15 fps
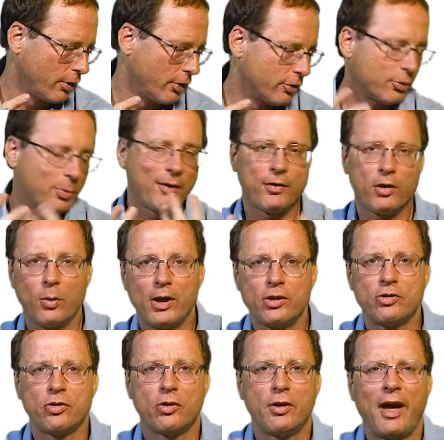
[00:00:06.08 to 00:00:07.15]
So we have a
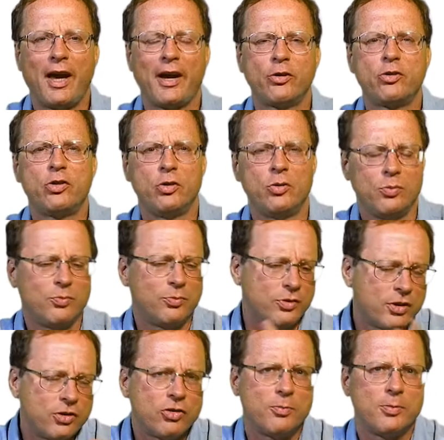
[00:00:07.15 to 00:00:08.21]
question on how do you
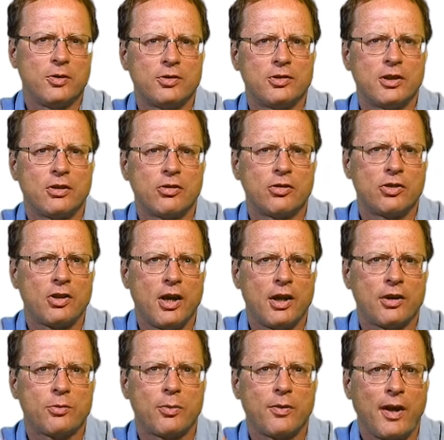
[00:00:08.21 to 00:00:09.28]
distribute secret
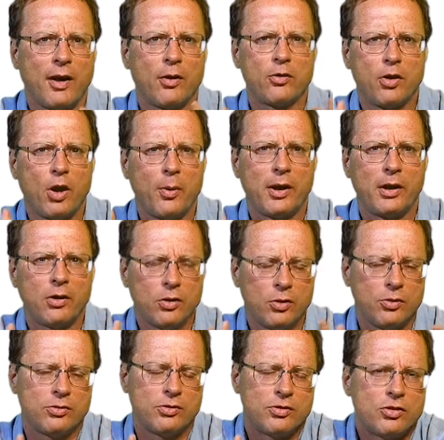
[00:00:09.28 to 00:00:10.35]
shares without knowing
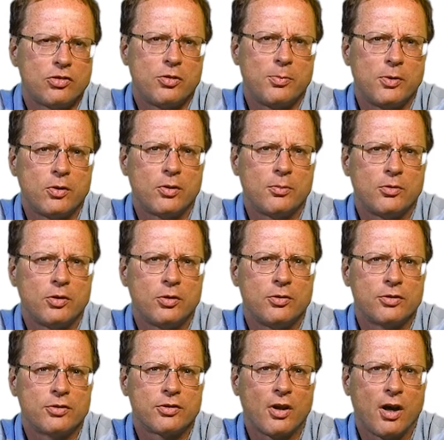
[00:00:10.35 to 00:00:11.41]
who to distribute them
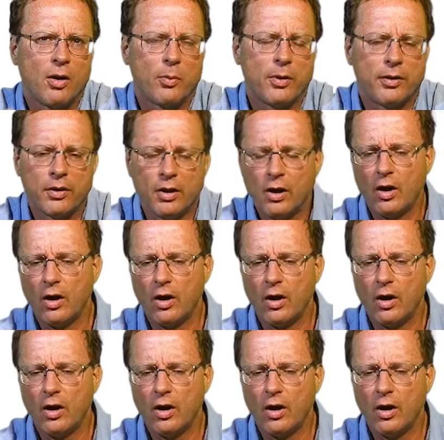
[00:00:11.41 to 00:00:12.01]
to start with?